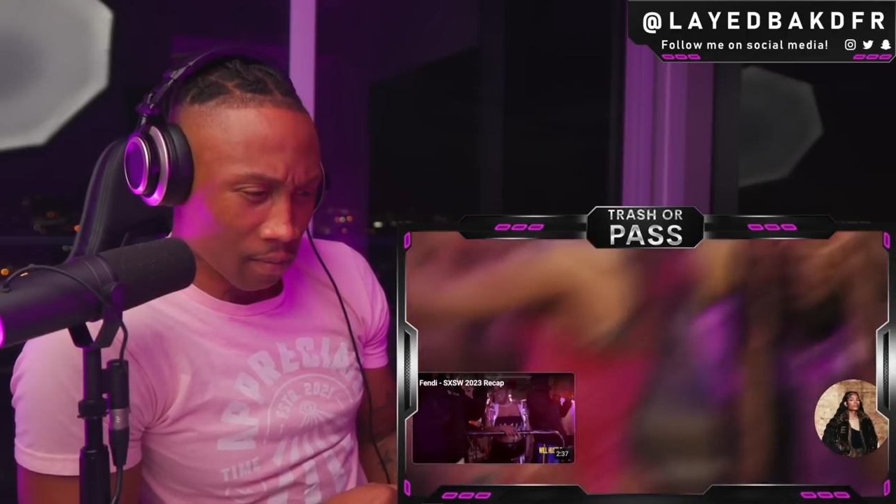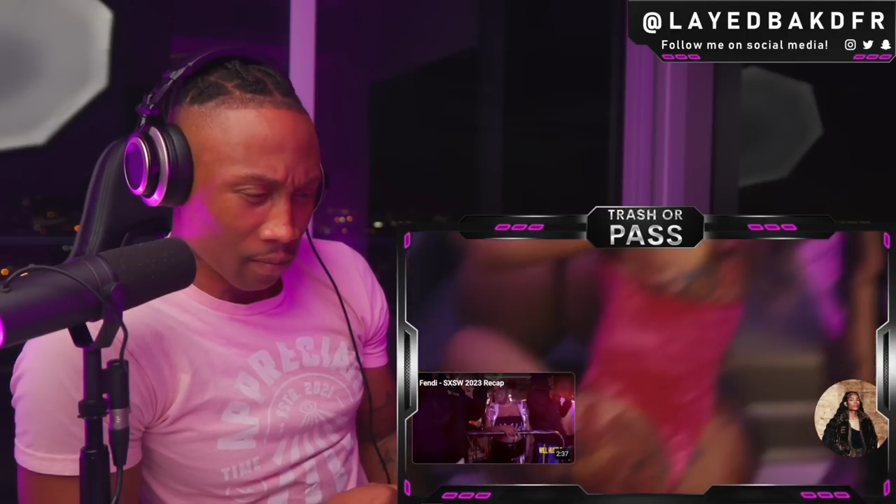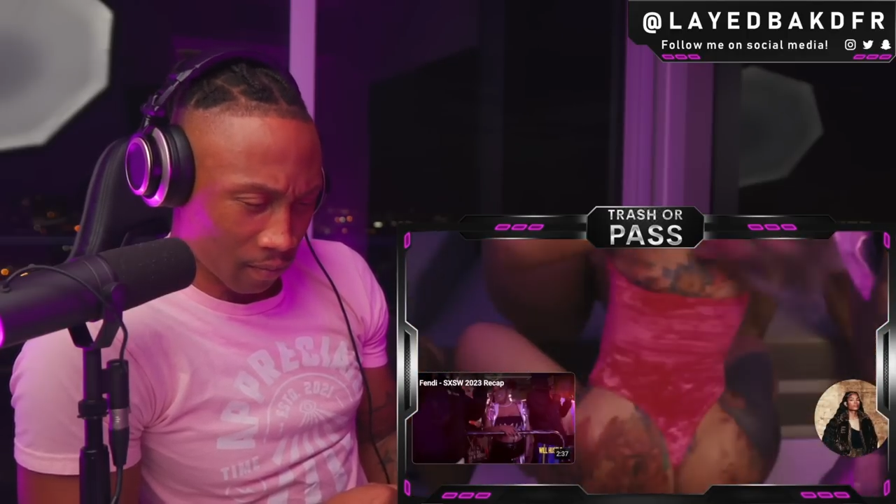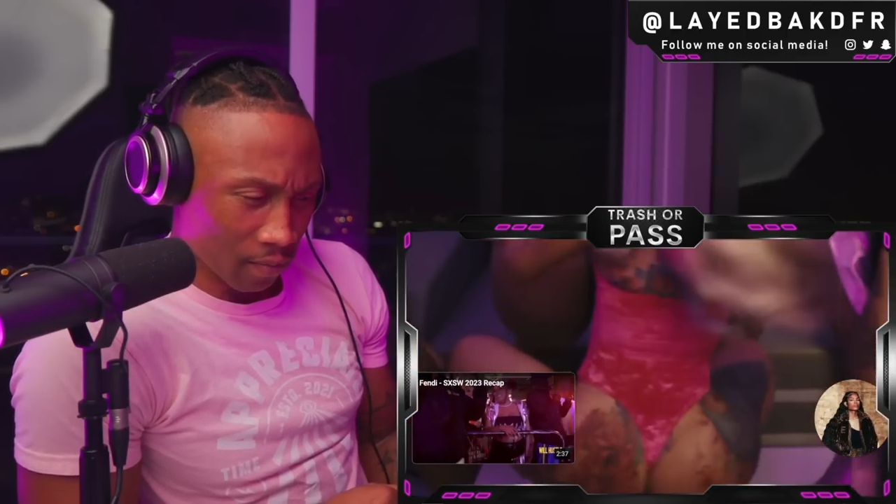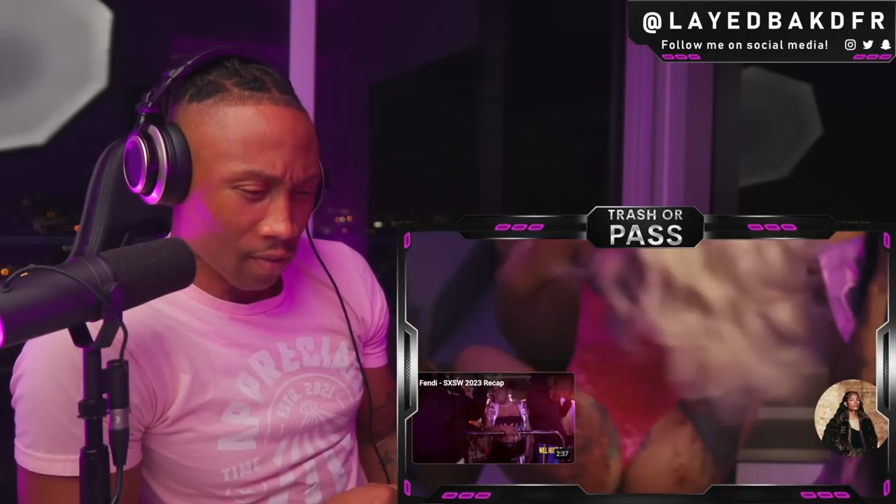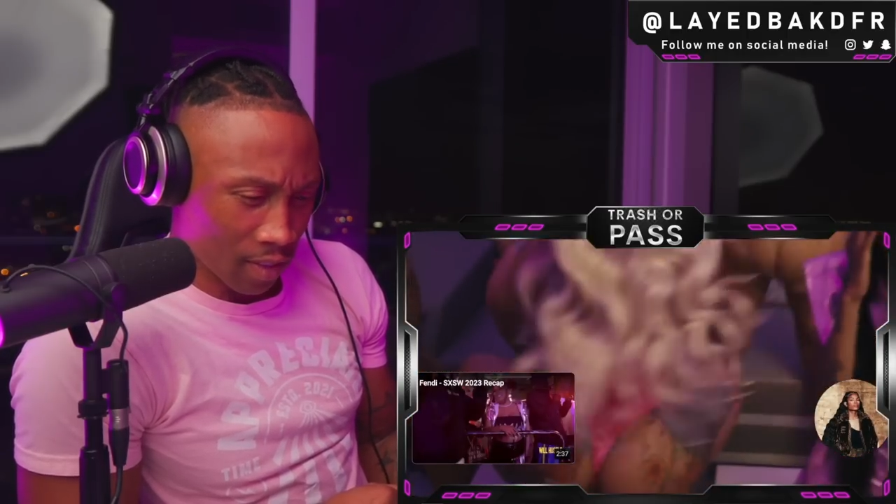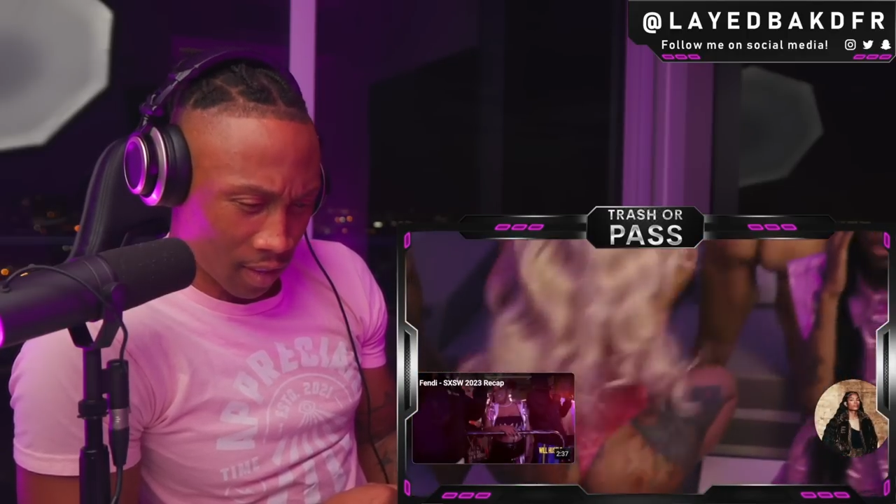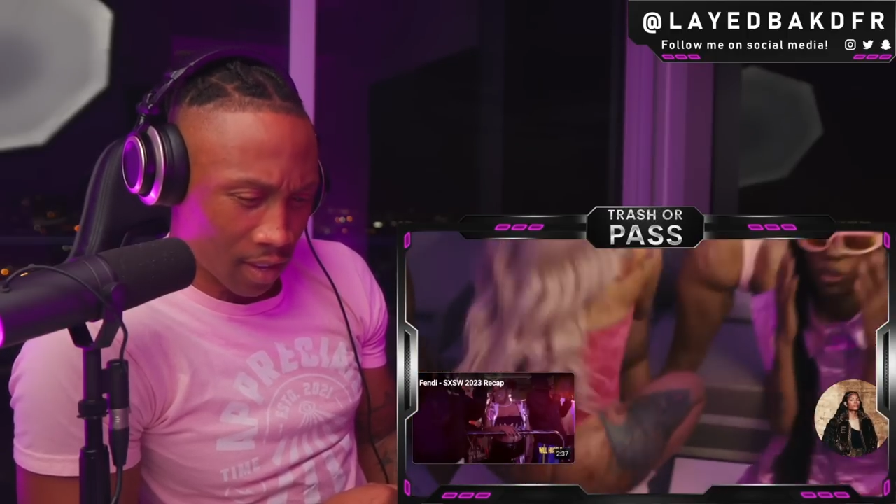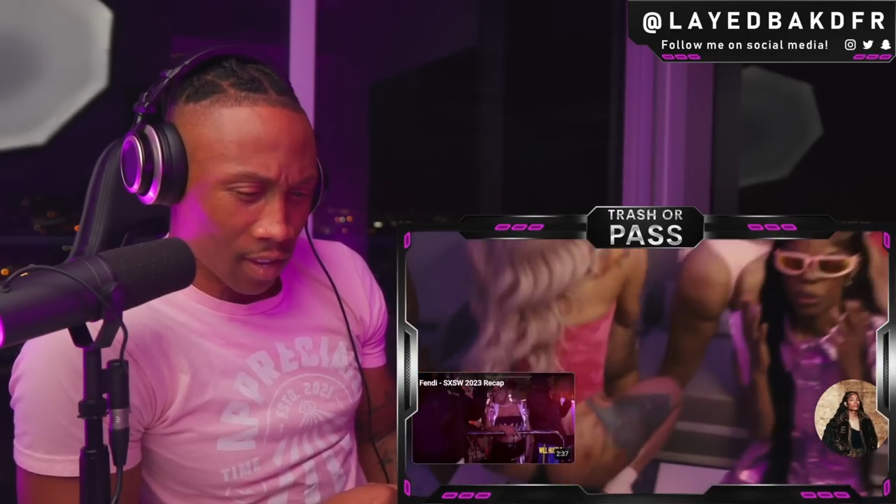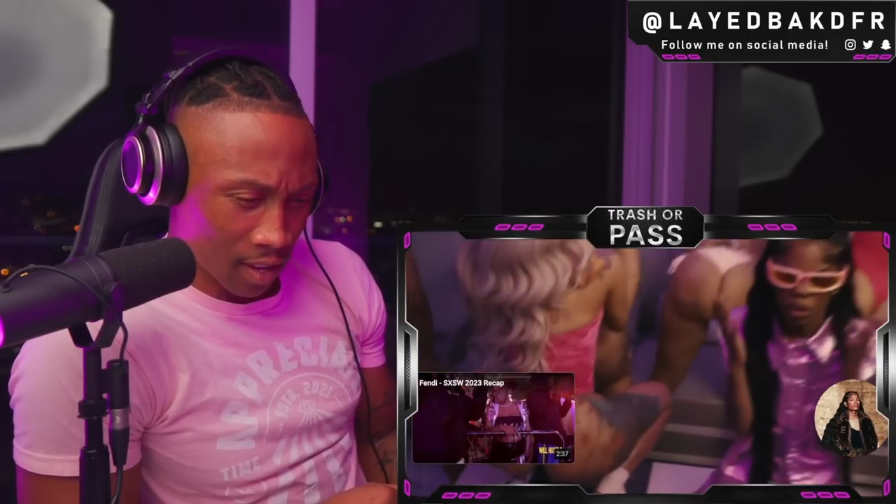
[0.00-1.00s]
should we
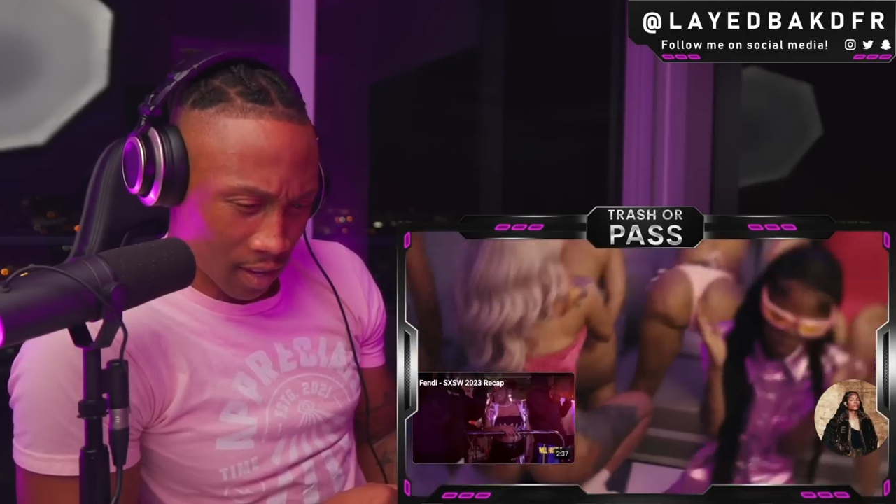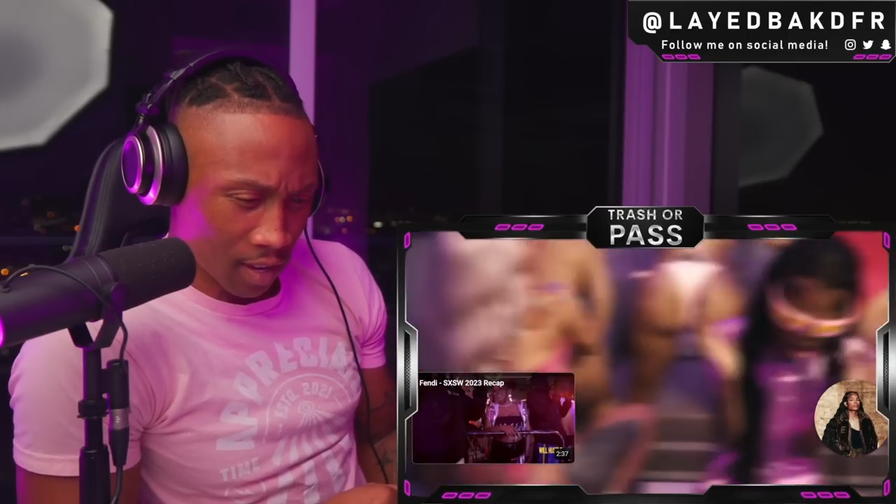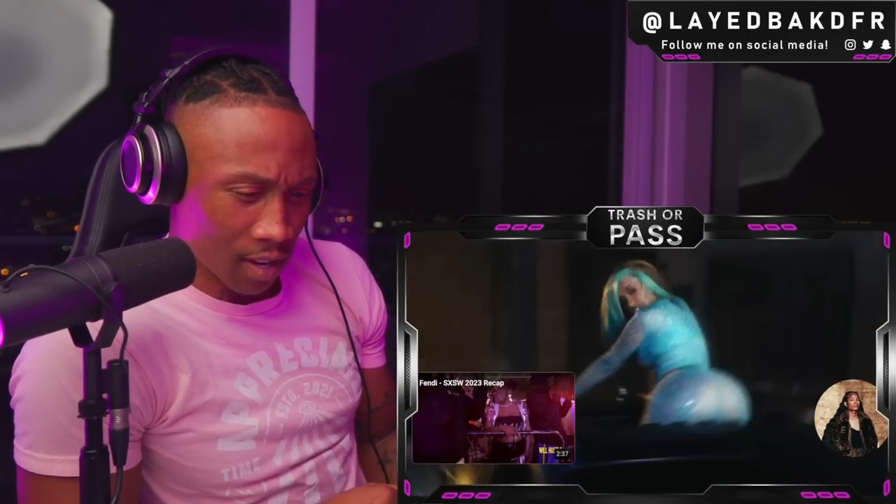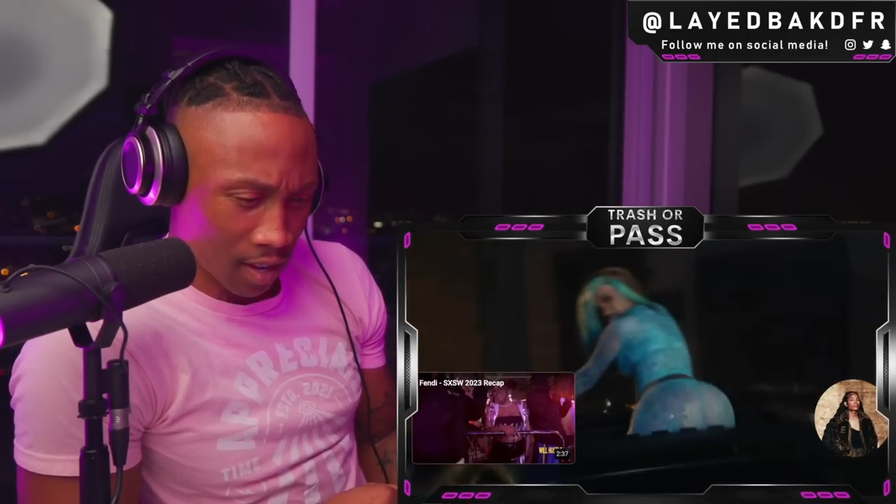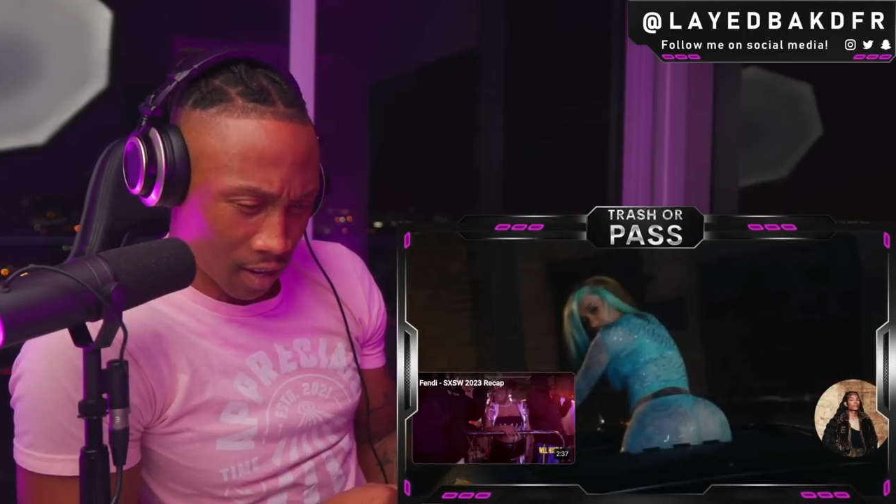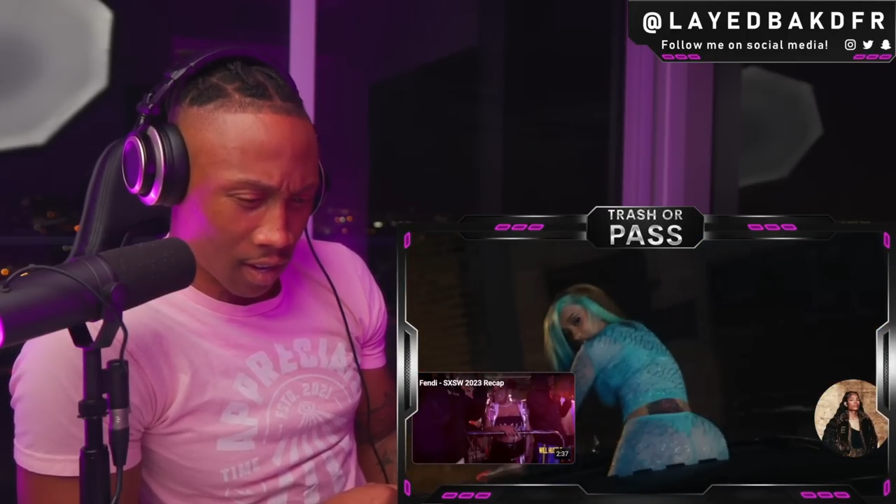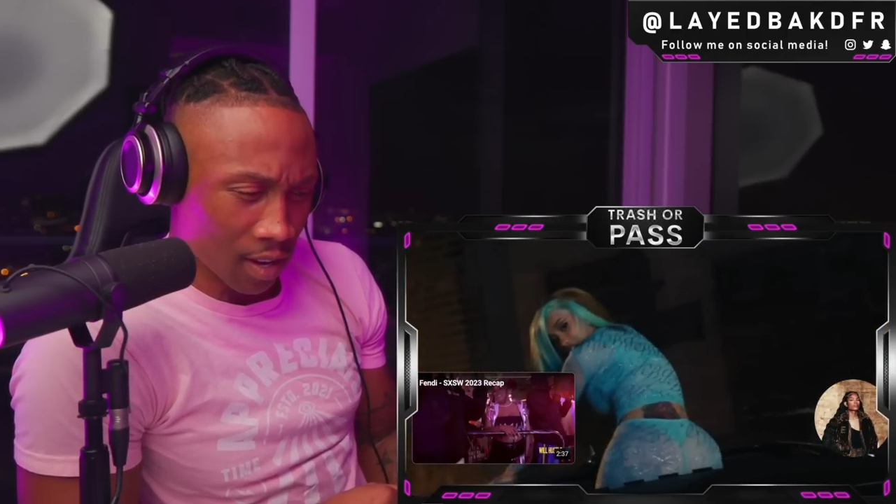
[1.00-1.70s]
call it drill? What?